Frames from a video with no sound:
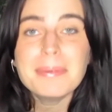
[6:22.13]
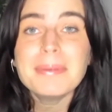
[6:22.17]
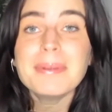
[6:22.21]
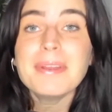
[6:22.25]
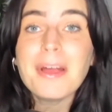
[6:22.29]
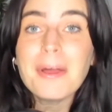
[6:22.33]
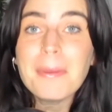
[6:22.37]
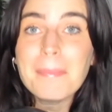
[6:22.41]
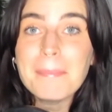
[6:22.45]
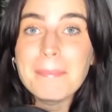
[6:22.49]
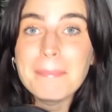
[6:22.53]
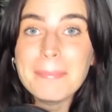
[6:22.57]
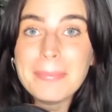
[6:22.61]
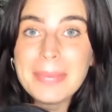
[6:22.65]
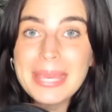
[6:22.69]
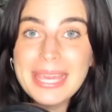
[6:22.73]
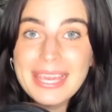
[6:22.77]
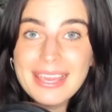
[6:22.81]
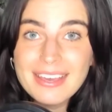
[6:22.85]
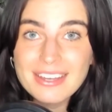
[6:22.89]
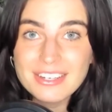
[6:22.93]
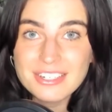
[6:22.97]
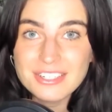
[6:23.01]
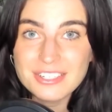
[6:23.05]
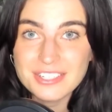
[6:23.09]
it'll help
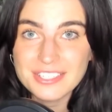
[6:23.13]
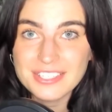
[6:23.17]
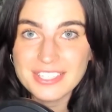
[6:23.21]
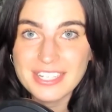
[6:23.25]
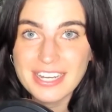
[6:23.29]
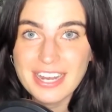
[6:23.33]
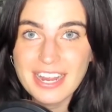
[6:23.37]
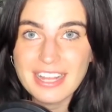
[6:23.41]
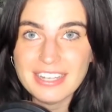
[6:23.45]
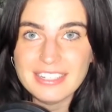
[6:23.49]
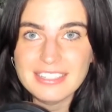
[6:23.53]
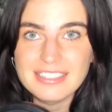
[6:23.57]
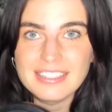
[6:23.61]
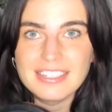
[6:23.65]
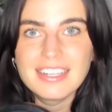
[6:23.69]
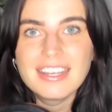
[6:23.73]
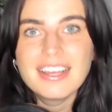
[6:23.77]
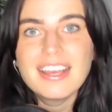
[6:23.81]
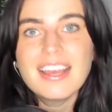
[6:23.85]
me understand.